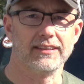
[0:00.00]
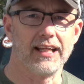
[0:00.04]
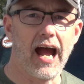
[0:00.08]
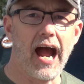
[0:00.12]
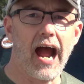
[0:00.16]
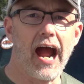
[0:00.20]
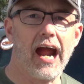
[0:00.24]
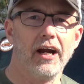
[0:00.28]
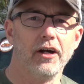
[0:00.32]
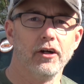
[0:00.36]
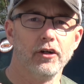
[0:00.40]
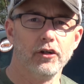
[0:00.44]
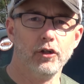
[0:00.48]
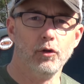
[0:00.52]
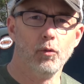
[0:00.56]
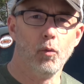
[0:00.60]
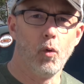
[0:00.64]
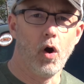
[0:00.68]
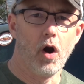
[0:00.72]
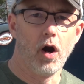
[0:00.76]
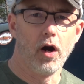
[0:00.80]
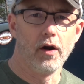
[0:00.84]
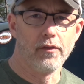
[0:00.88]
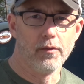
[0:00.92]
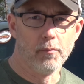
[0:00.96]
The higher you
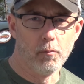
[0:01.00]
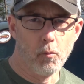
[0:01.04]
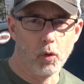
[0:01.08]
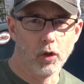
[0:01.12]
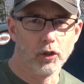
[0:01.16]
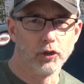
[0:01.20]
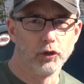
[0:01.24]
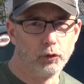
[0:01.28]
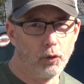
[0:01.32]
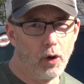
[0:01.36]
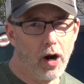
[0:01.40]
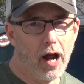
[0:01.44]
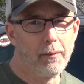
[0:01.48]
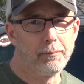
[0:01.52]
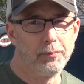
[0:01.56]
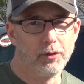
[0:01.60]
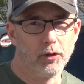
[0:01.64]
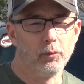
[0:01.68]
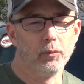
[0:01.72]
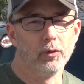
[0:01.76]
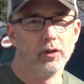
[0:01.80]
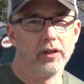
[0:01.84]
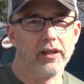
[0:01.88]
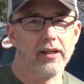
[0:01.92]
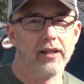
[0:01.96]
are, the more drop you're
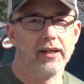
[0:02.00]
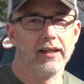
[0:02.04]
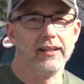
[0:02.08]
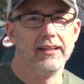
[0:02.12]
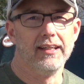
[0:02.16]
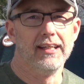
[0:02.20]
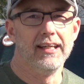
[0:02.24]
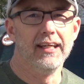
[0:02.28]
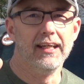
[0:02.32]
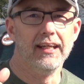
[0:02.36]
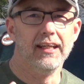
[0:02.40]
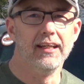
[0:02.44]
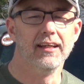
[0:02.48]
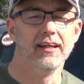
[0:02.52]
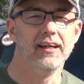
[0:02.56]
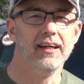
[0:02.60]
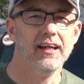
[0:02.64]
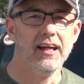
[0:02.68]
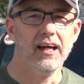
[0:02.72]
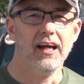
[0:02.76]
really gonna need.